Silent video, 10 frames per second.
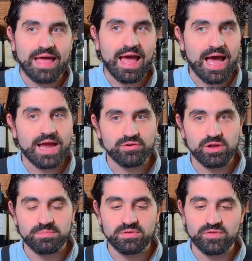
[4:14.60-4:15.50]
that higher
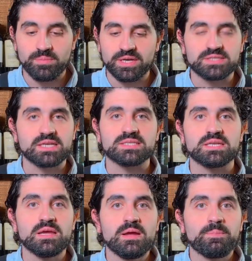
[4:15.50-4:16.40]
ABV, but it
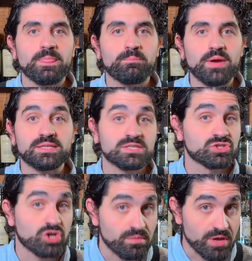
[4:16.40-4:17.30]

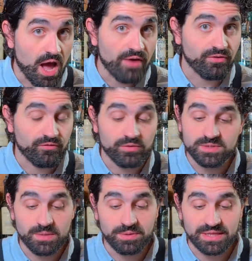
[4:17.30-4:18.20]
doesn't turn me off from
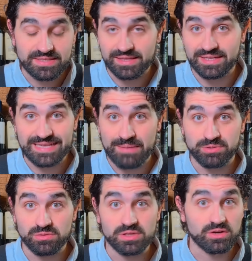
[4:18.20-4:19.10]
sipping this. I think it's
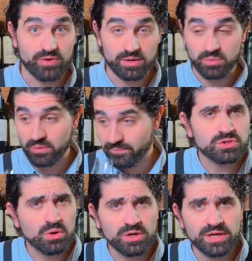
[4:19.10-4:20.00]
absolutely incredible.
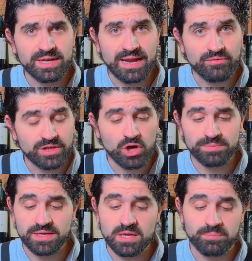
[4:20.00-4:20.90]
So good, and I really hope
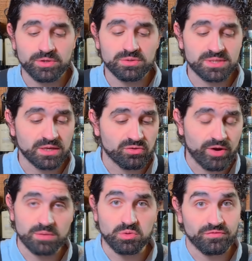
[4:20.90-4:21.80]
they keep producing
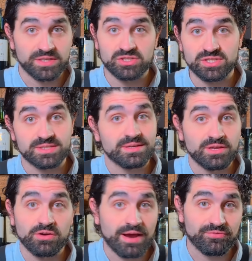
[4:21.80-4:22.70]
incredible vintages
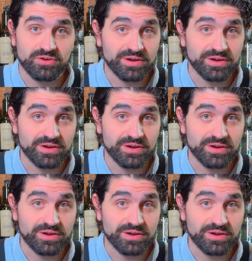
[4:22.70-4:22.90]
year after